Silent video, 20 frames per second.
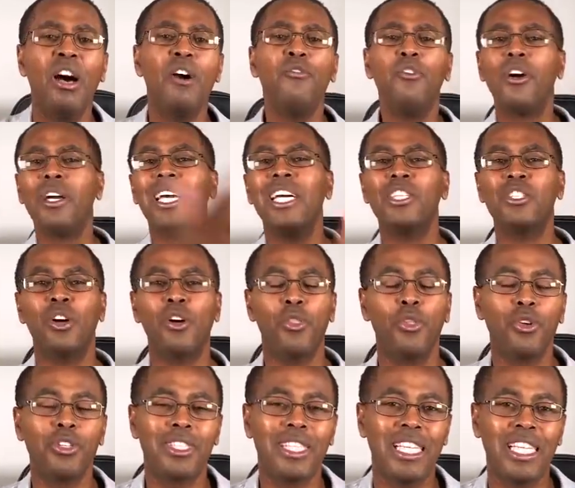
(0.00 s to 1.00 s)
Forget all
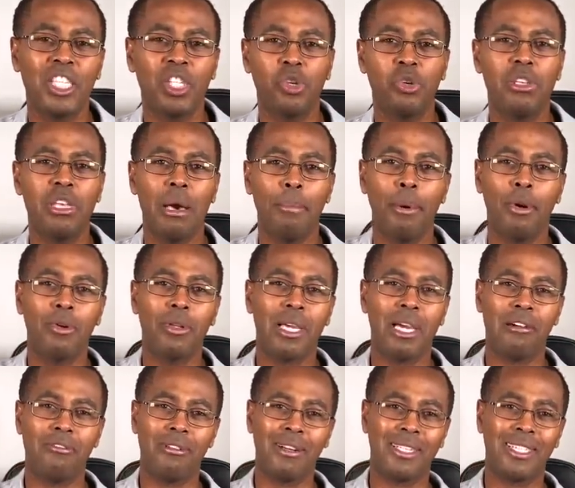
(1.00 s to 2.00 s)
those things you hear about
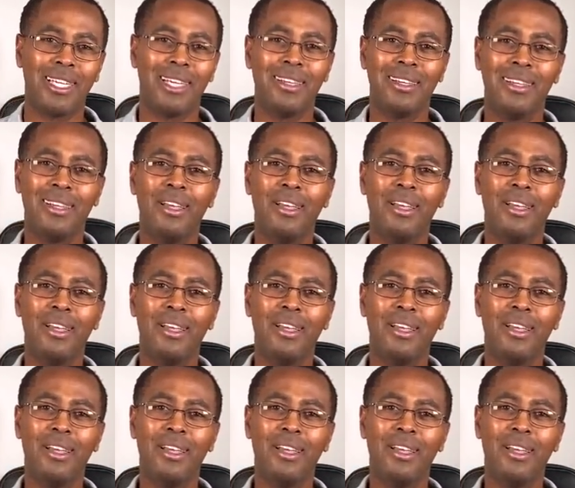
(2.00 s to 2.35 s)
character.